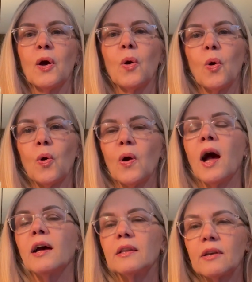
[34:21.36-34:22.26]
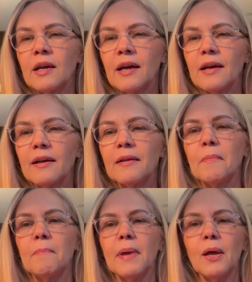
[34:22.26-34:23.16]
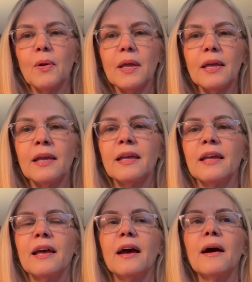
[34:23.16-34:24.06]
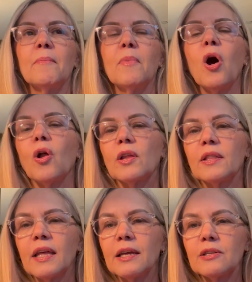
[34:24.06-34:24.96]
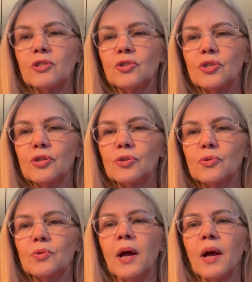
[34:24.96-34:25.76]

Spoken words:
or Hanukkah, Merry holidays to you.